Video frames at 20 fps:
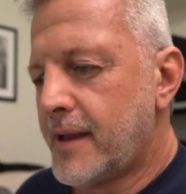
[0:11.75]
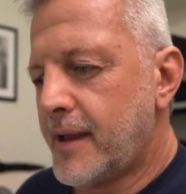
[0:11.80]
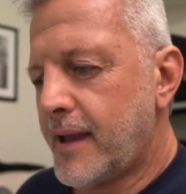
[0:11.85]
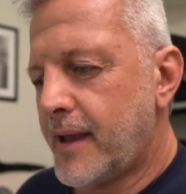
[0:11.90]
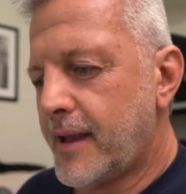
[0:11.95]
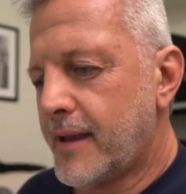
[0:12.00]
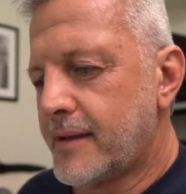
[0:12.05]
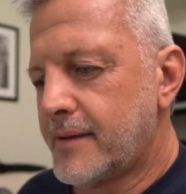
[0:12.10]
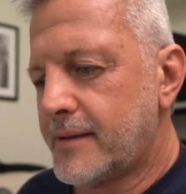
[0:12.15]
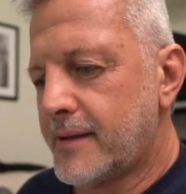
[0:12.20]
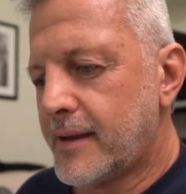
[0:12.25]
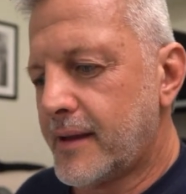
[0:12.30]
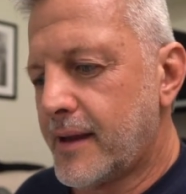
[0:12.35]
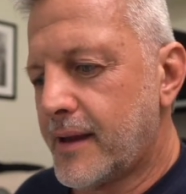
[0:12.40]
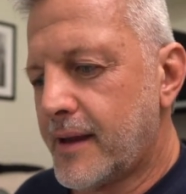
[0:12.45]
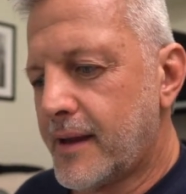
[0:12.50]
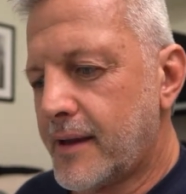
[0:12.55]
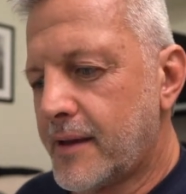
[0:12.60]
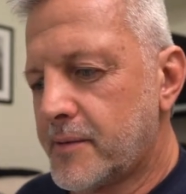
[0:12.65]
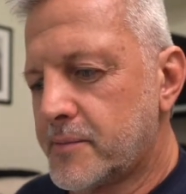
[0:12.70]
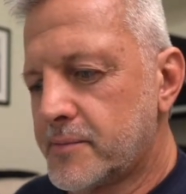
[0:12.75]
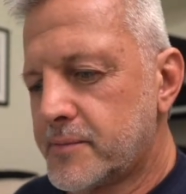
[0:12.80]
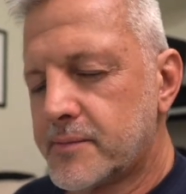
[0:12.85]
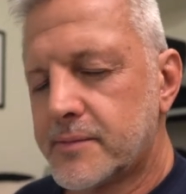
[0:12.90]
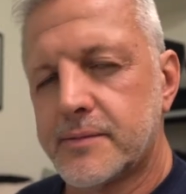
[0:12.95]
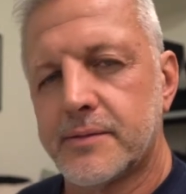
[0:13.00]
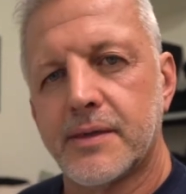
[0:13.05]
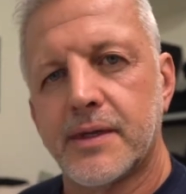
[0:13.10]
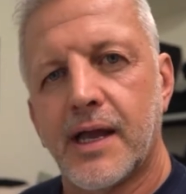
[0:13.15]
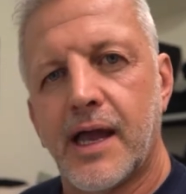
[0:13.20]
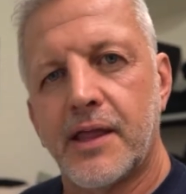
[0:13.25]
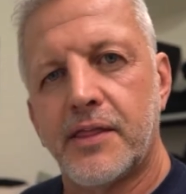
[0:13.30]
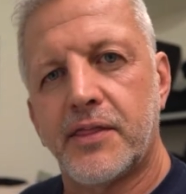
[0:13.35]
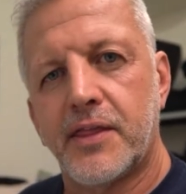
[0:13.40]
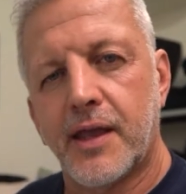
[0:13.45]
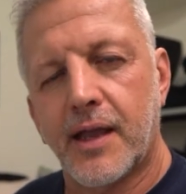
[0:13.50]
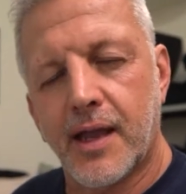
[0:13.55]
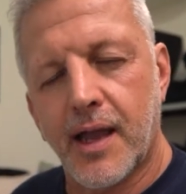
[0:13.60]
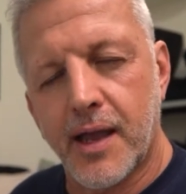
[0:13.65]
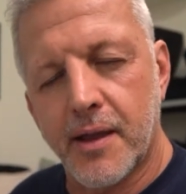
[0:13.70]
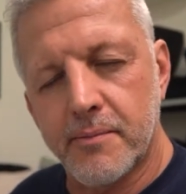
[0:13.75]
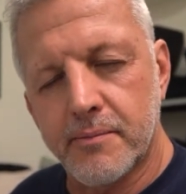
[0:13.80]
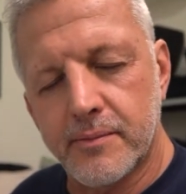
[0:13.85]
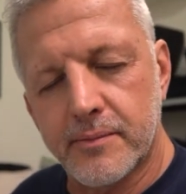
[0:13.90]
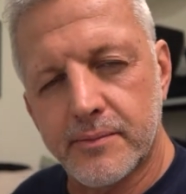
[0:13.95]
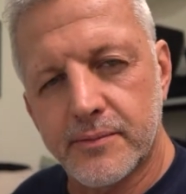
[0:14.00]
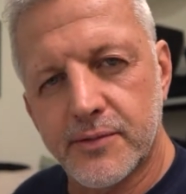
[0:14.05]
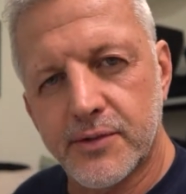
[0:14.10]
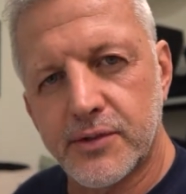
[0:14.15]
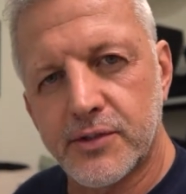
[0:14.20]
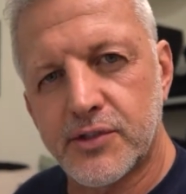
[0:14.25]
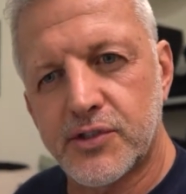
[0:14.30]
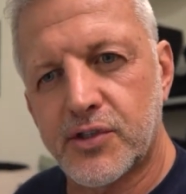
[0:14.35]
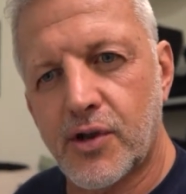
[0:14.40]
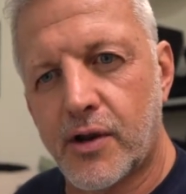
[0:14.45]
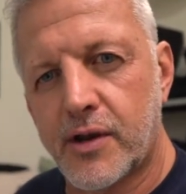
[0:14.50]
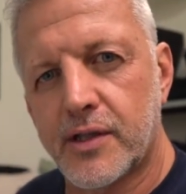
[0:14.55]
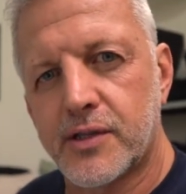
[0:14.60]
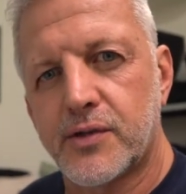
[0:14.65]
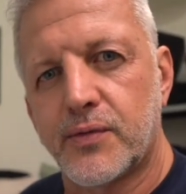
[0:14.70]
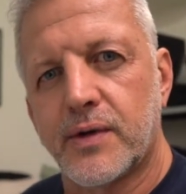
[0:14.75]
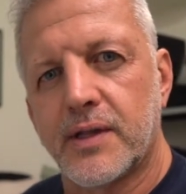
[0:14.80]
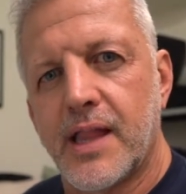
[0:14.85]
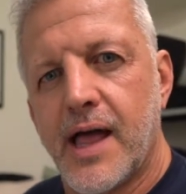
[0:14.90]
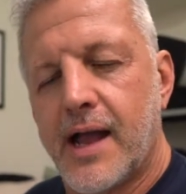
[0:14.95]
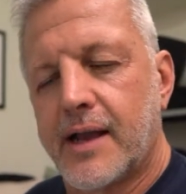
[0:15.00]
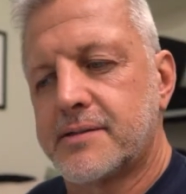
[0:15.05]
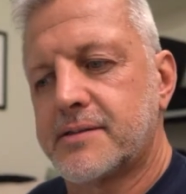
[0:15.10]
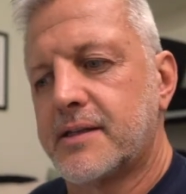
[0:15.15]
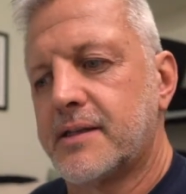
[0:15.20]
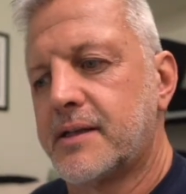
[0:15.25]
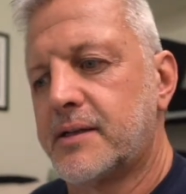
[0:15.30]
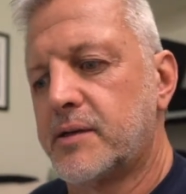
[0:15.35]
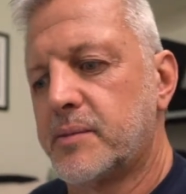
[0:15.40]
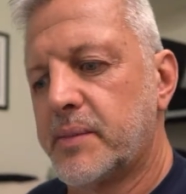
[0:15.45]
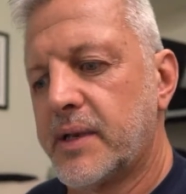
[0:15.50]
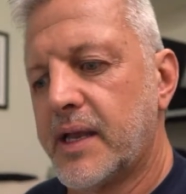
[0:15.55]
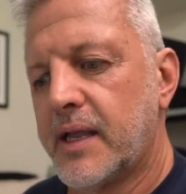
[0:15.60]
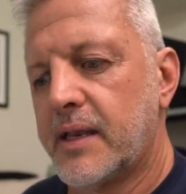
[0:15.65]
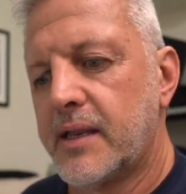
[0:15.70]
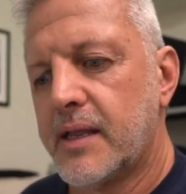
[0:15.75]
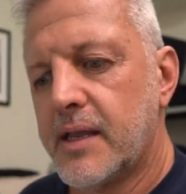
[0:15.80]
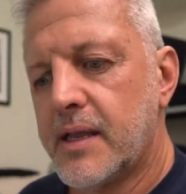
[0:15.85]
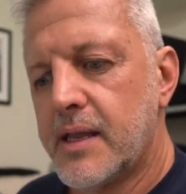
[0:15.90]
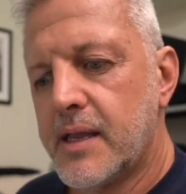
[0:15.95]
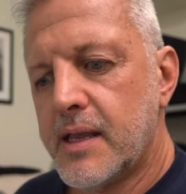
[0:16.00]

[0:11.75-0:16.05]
And um, I think I'm starting to relax a little bit.